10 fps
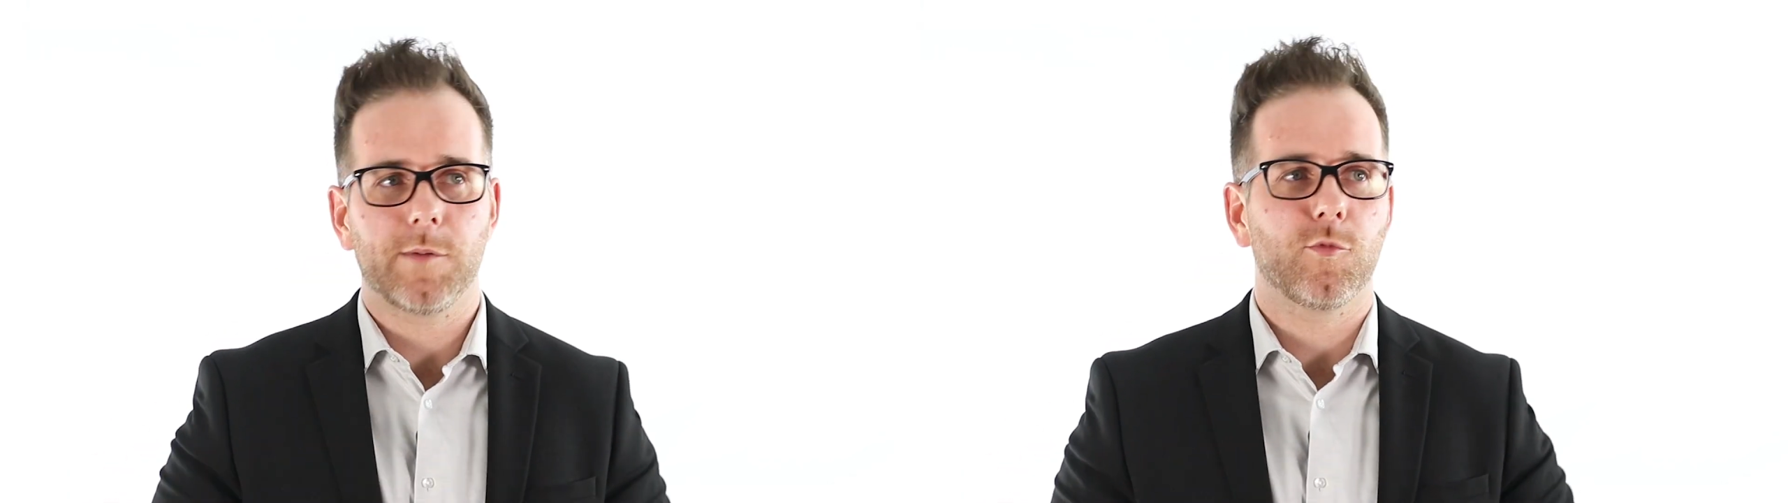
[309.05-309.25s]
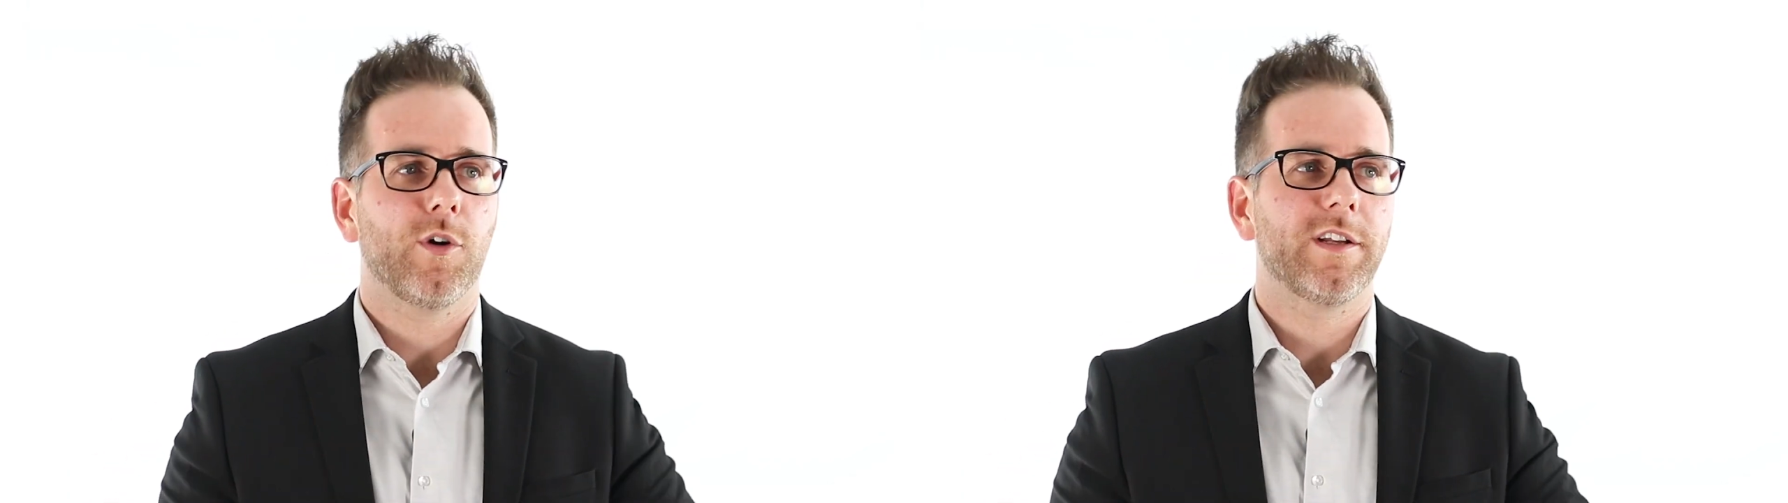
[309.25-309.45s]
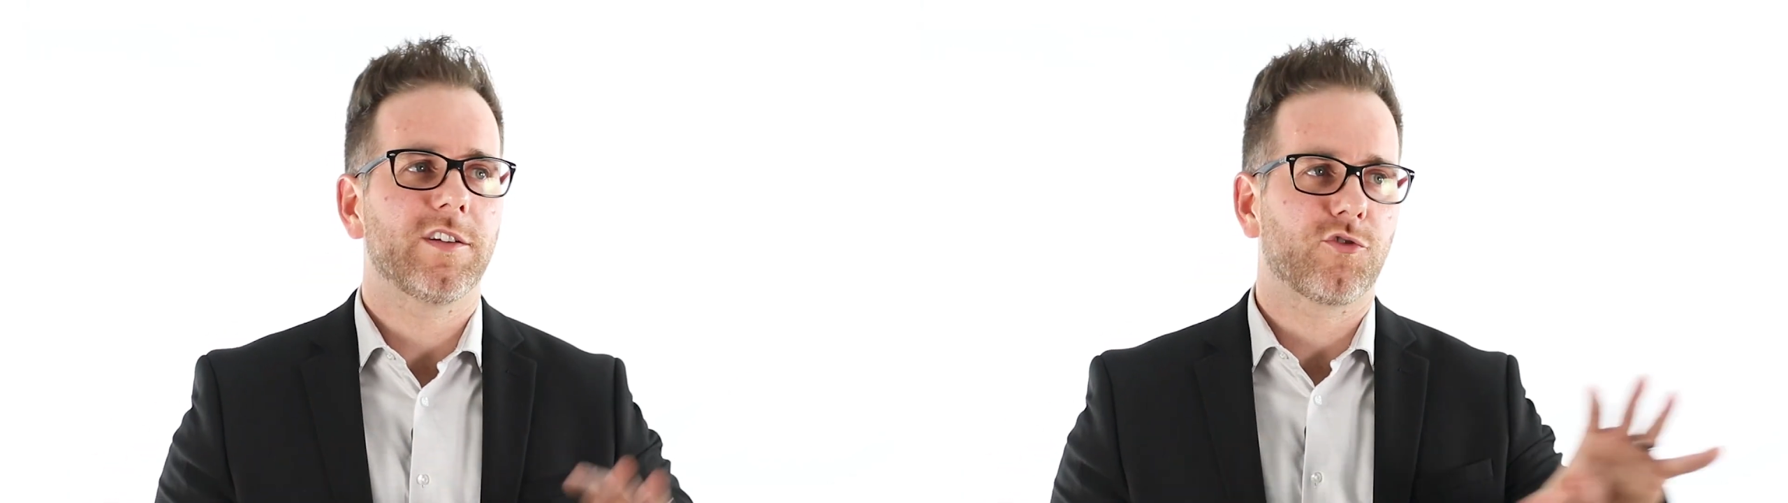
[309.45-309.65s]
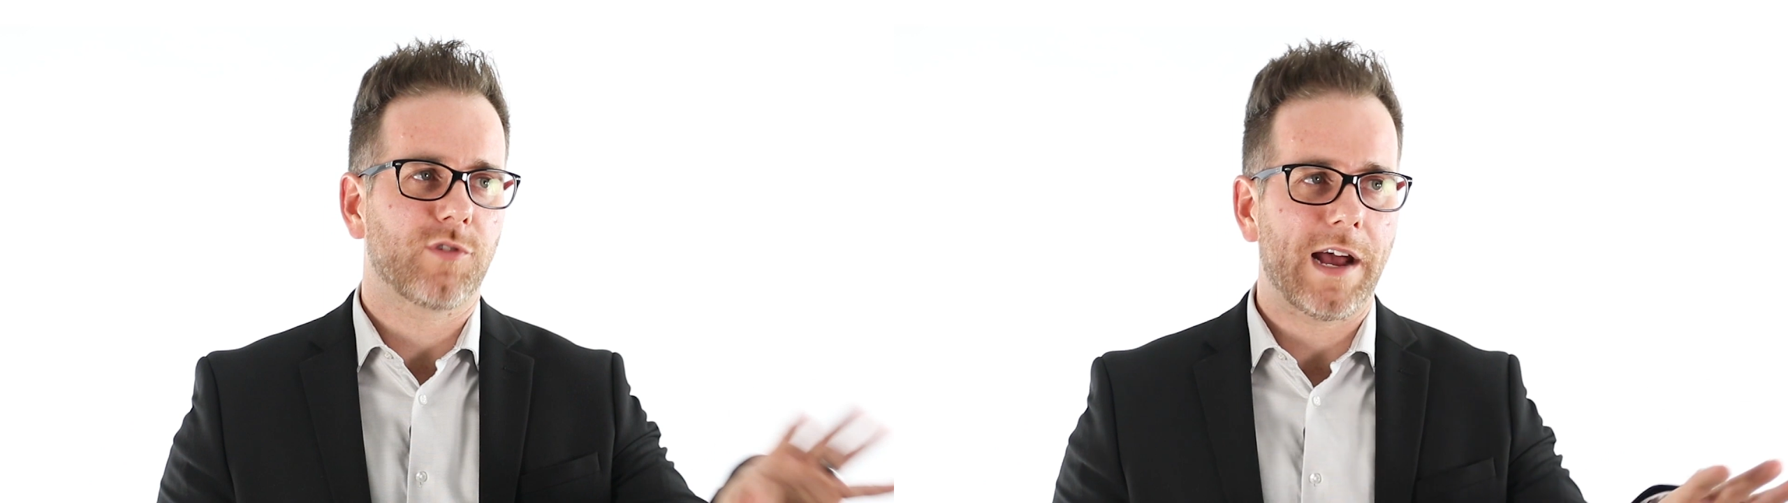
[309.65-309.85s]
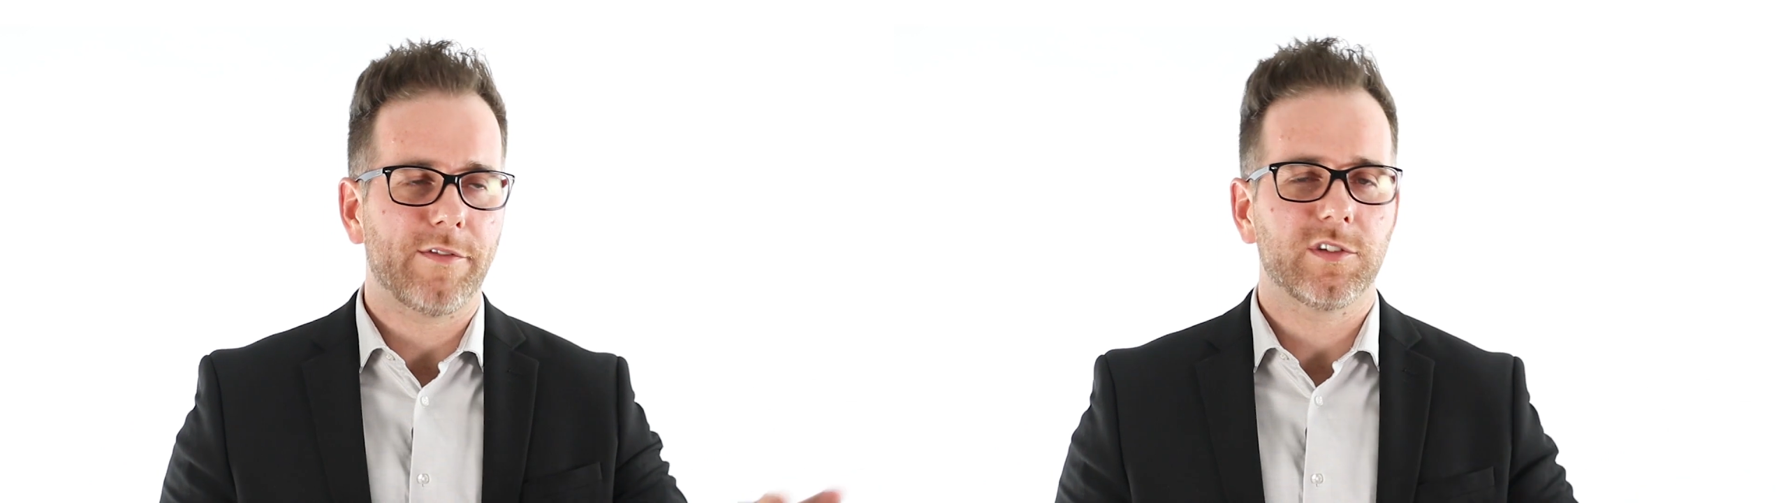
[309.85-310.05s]
I'm going to
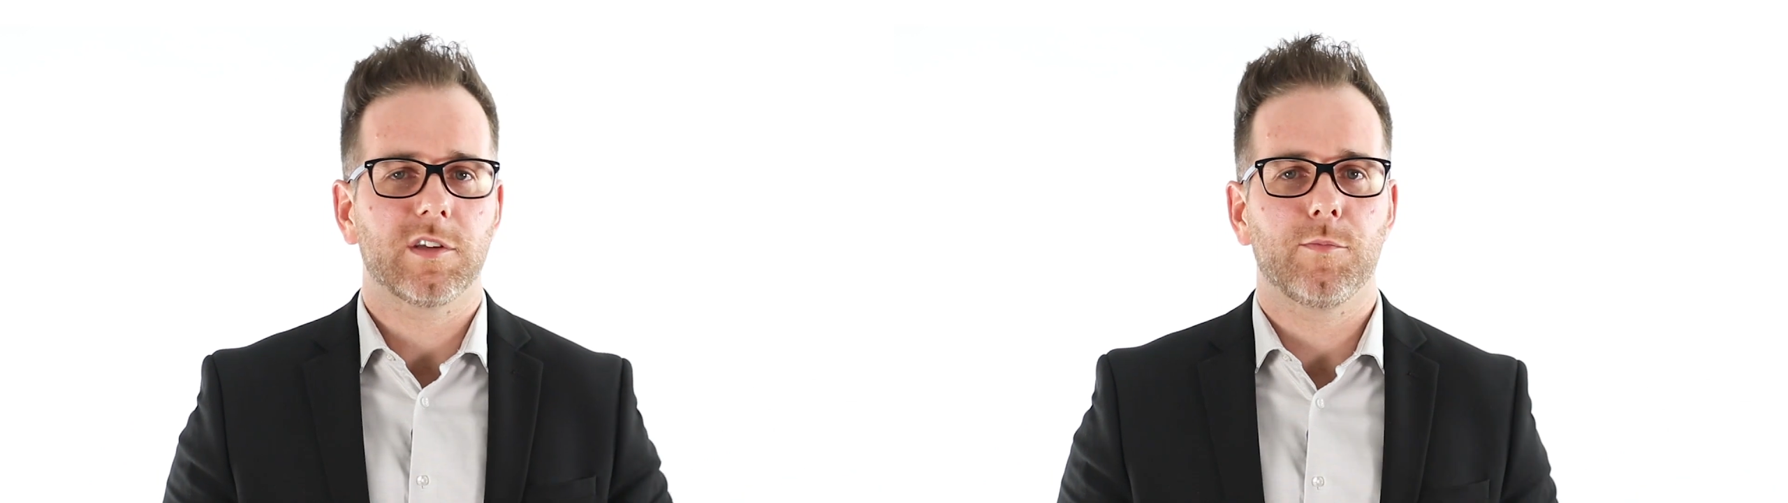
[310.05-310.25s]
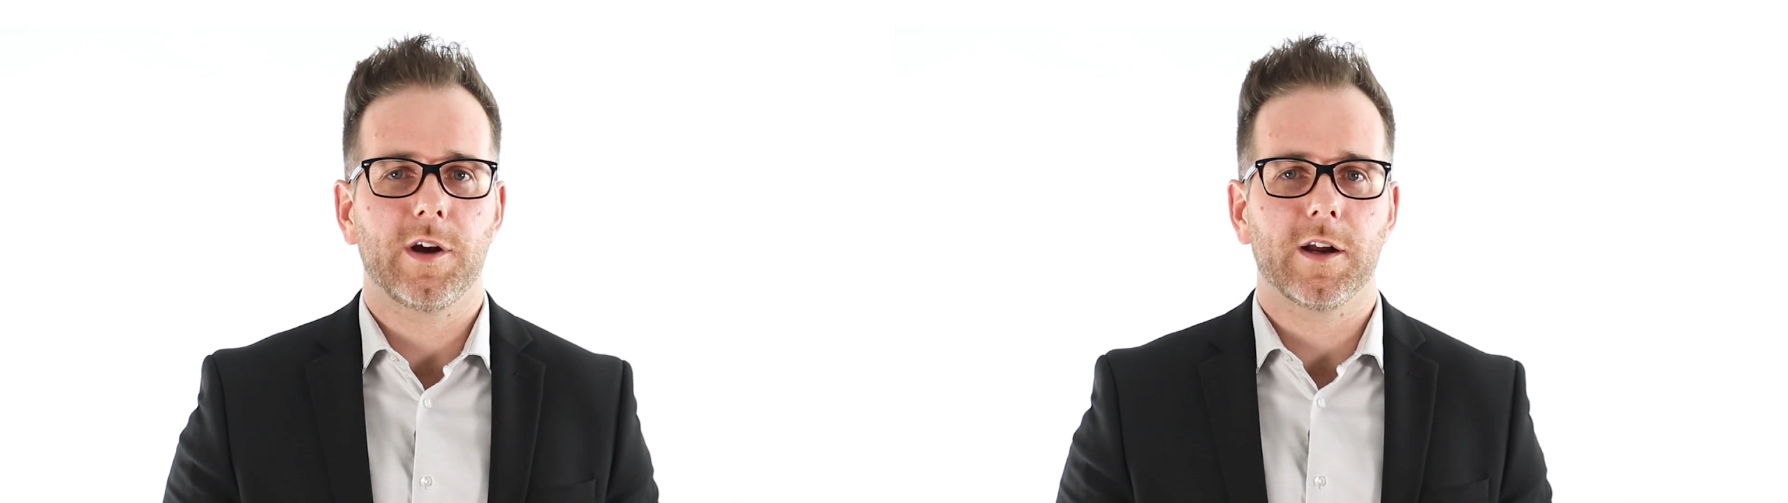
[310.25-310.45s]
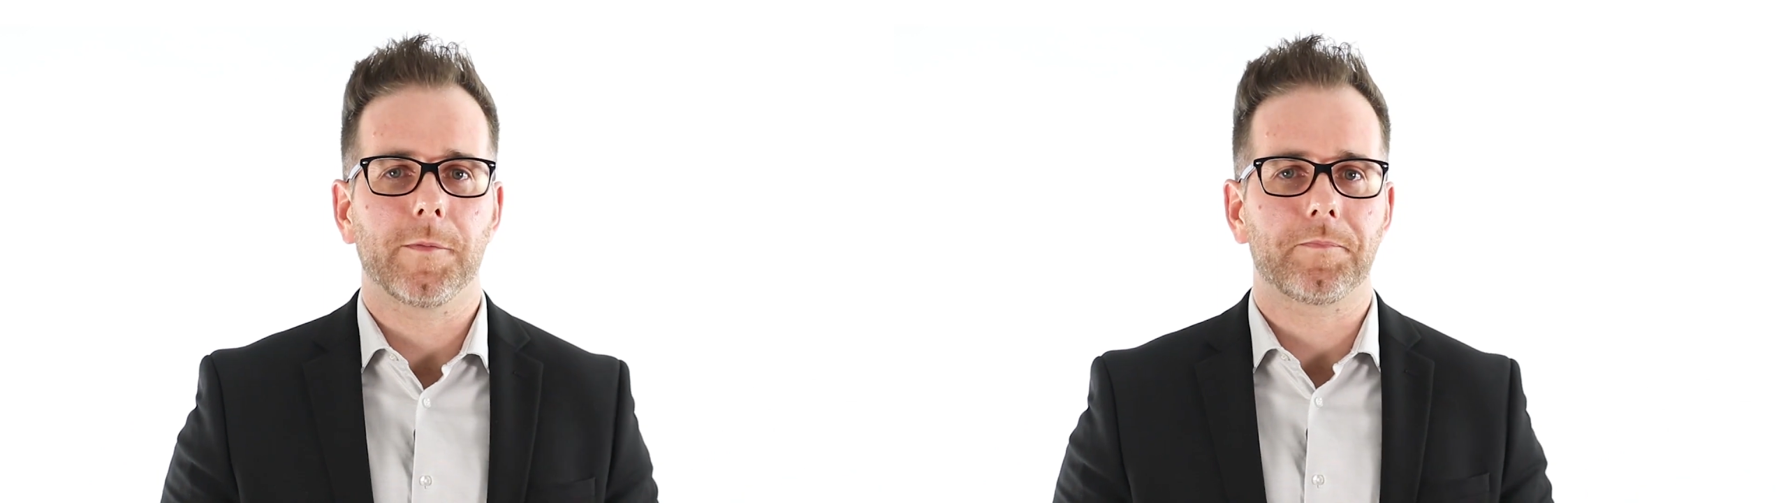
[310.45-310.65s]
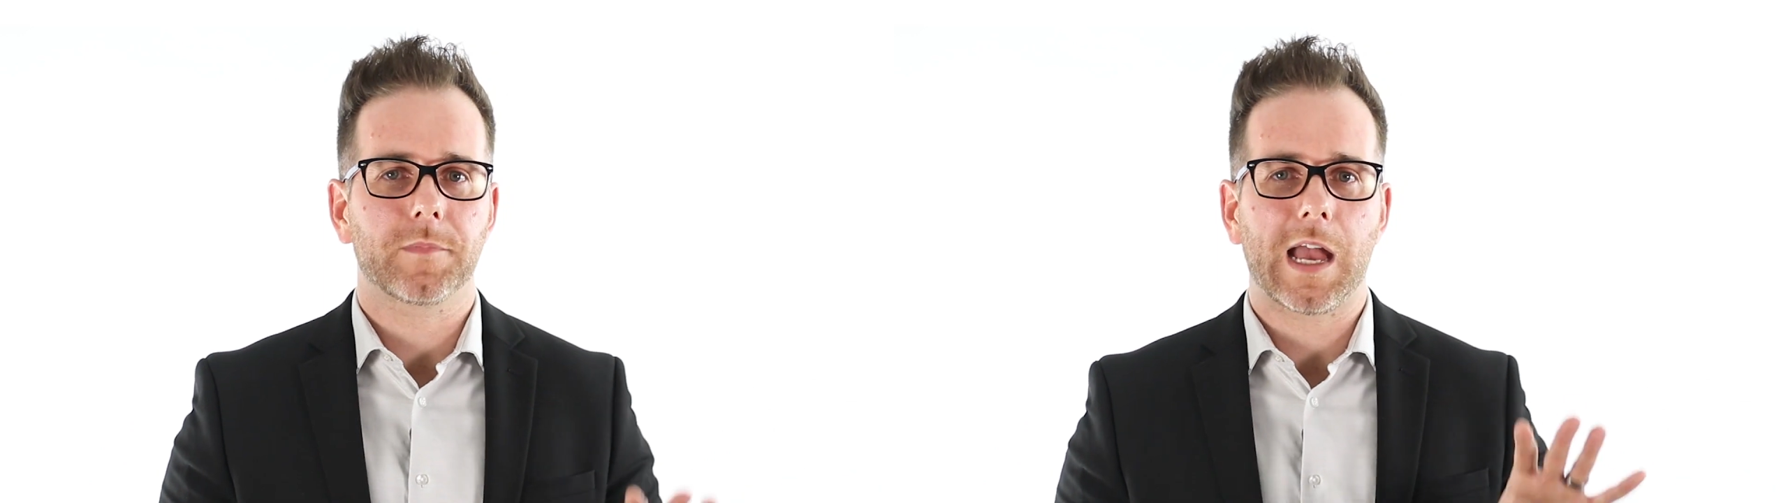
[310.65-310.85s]
travel somewhere.